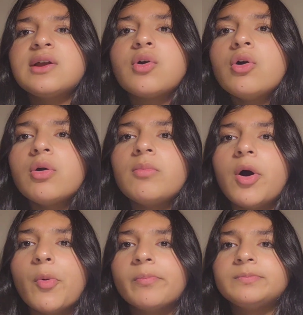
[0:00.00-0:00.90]

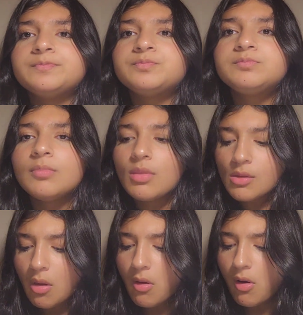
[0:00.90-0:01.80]
Cocomo.
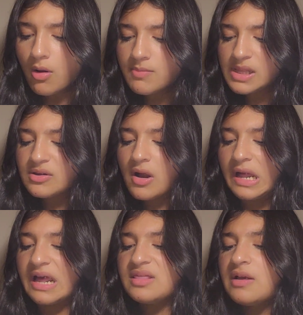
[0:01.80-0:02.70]
Oh my
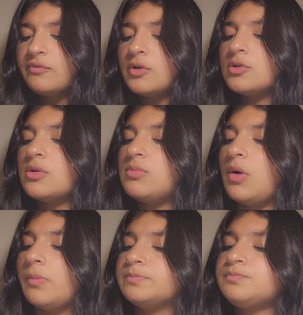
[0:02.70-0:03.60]
god, I love
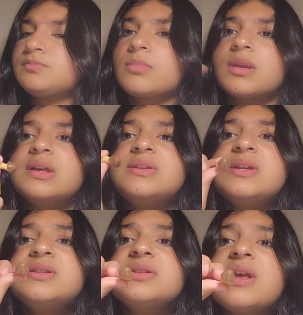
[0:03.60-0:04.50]
Cocomo
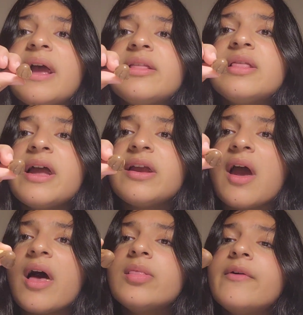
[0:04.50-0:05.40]
tastes exactly like it.
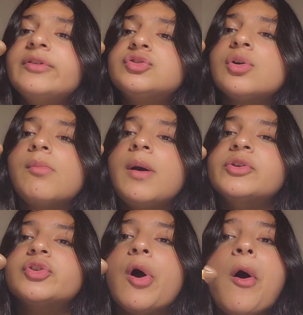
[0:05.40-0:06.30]
I love it so much.